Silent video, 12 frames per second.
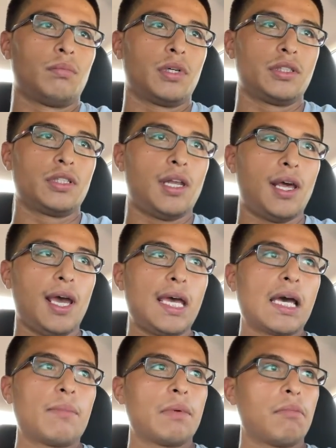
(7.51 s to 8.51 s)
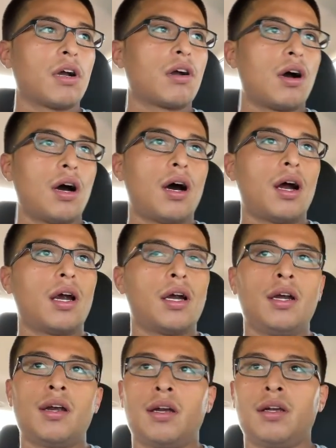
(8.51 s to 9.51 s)
but today I'm in my
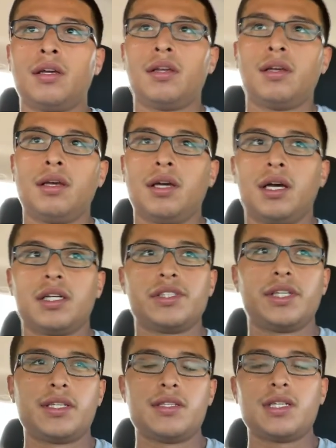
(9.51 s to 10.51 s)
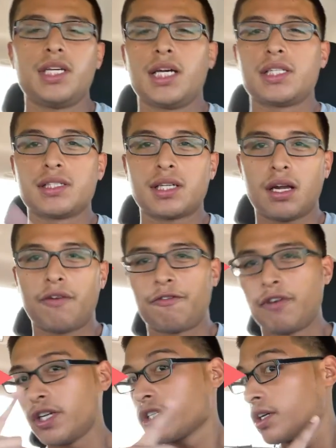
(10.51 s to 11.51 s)
car as you can see I just got a
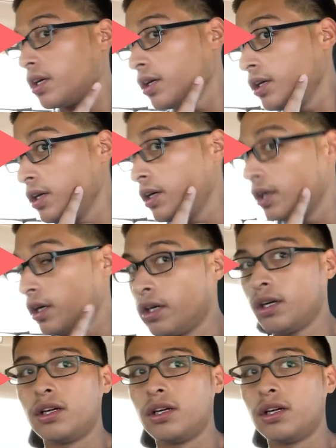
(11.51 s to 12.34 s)
fresh cut here